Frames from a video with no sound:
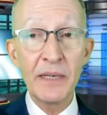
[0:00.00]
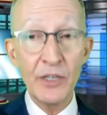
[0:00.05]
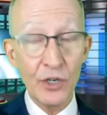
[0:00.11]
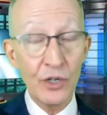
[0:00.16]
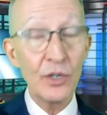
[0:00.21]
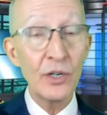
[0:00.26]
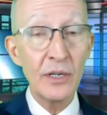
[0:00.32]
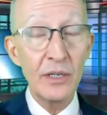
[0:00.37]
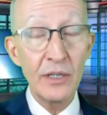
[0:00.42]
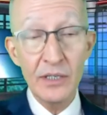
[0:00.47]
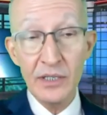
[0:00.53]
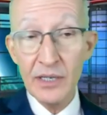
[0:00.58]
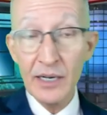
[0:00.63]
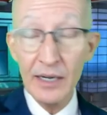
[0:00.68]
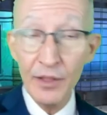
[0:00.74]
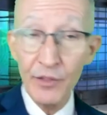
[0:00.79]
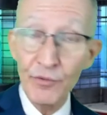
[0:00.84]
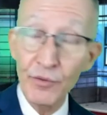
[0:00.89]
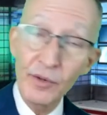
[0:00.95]
you could. It's kind
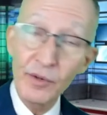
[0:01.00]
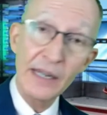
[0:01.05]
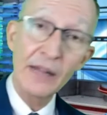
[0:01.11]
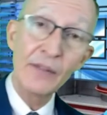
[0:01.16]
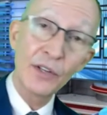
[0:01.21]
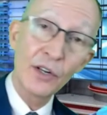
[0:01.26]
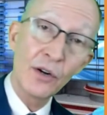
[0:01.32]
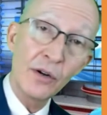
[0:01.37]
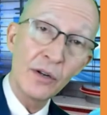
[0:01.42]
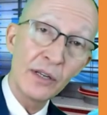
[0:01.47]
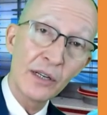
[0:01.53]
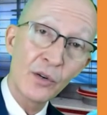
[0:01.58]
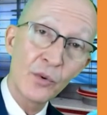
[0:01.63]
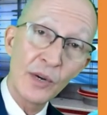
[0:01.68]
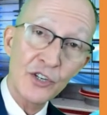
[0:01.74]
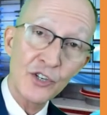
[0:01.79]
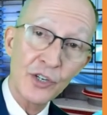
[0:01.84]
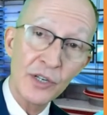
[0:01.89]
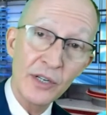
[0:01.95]
of thrown down the gauntlet
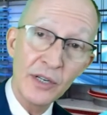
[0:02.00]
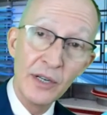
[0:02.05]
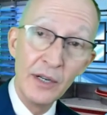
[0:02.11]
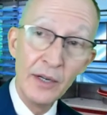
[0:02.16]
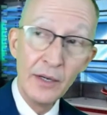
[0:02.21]
question.